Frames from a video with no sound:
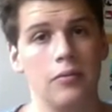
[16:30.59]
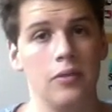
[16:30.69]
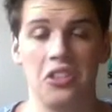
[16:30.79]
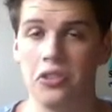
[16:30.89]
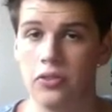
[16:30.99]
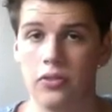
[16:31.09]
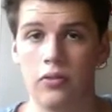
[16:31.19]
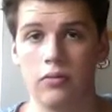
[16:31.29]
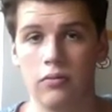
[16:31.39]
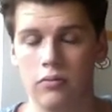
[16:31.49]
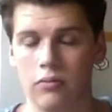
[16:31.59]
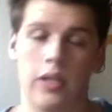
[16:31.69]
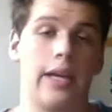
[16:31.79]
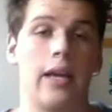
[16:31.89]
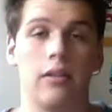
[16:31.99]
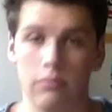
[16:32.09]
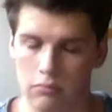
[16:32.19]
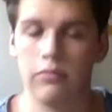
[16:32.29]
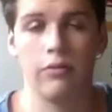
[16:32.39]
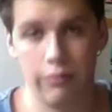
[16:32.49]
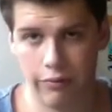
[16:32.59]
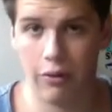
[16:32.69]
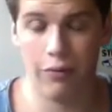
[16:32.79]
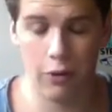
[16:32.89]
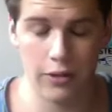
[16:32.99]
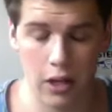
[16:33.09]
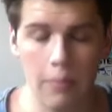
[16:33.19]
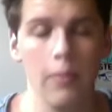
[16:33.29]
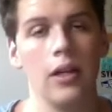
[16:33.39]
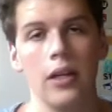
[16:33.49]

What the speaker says: He just, again, for the first time.